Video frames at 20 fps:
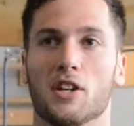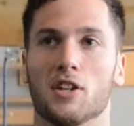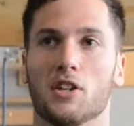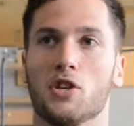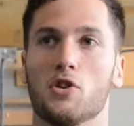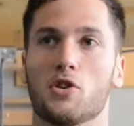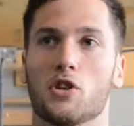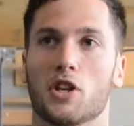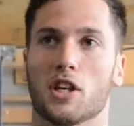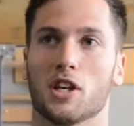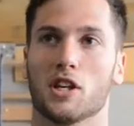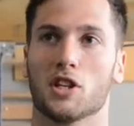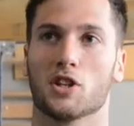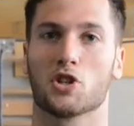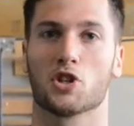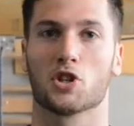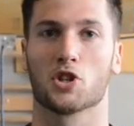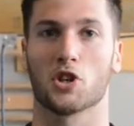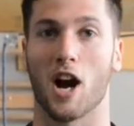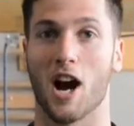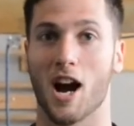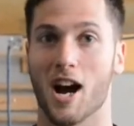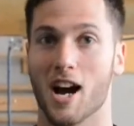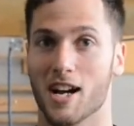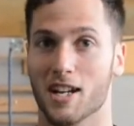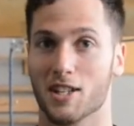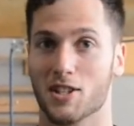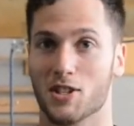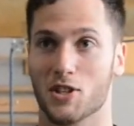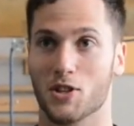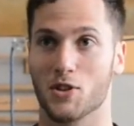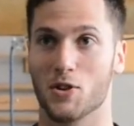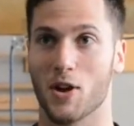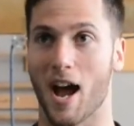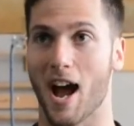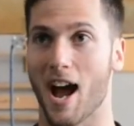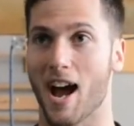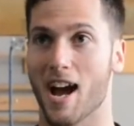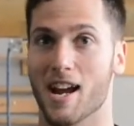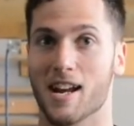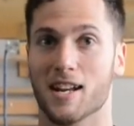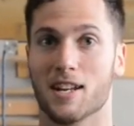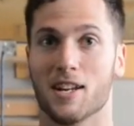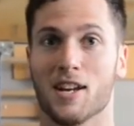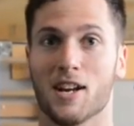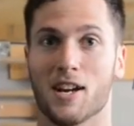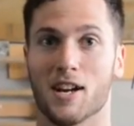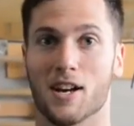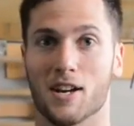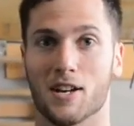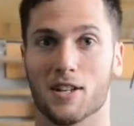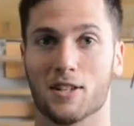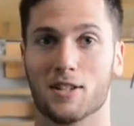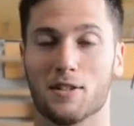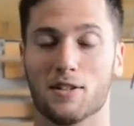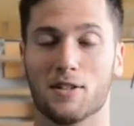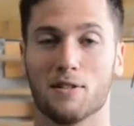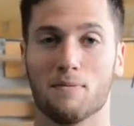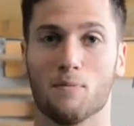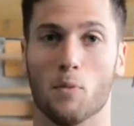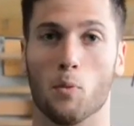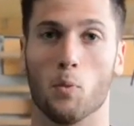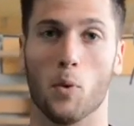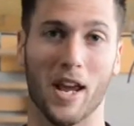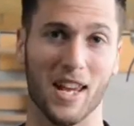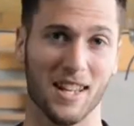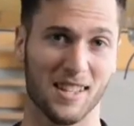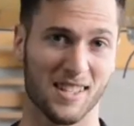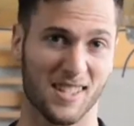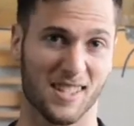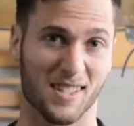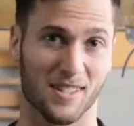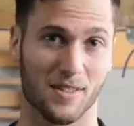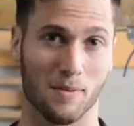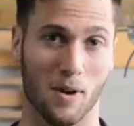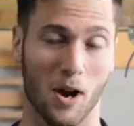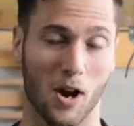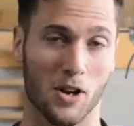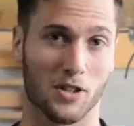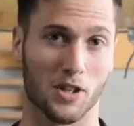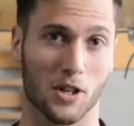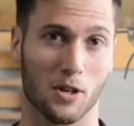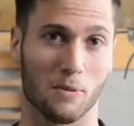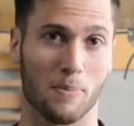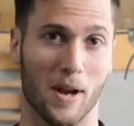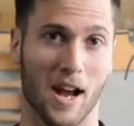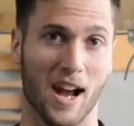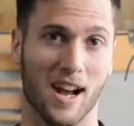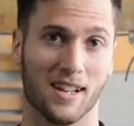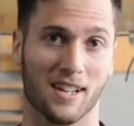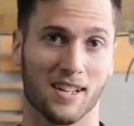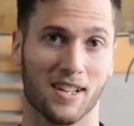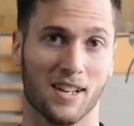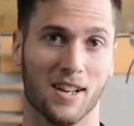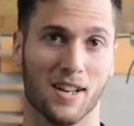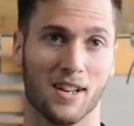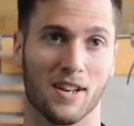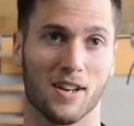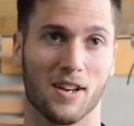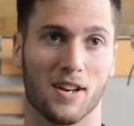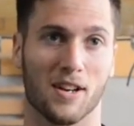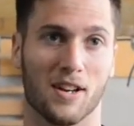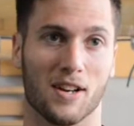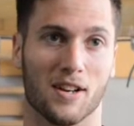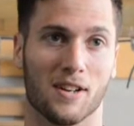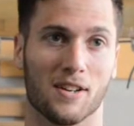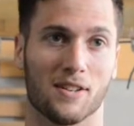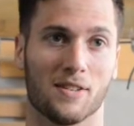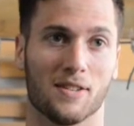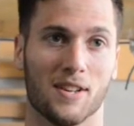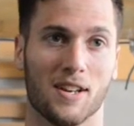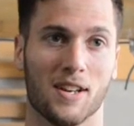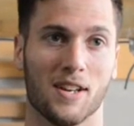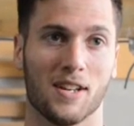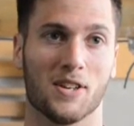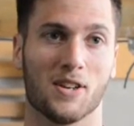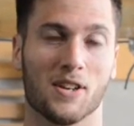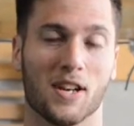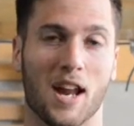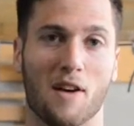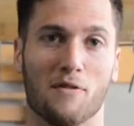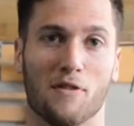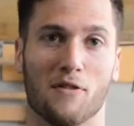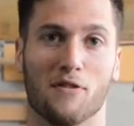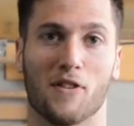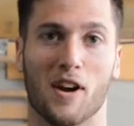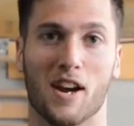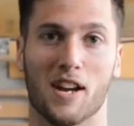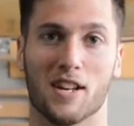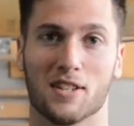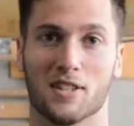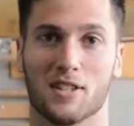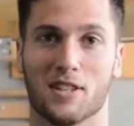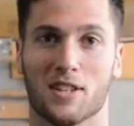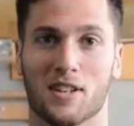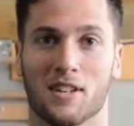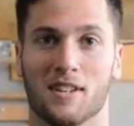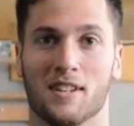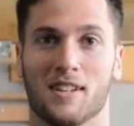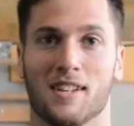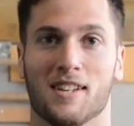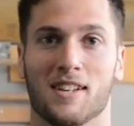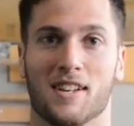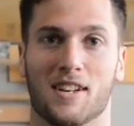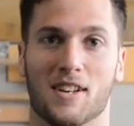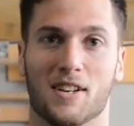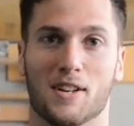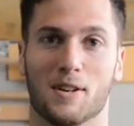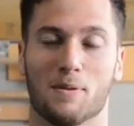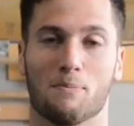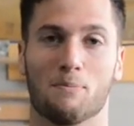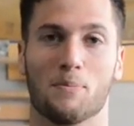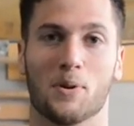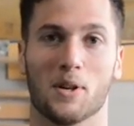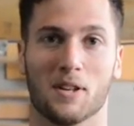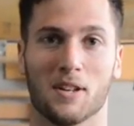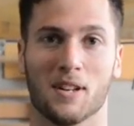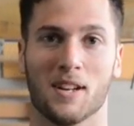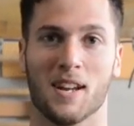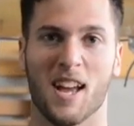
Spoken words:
you can try to add weights onto your back. You can have a friend put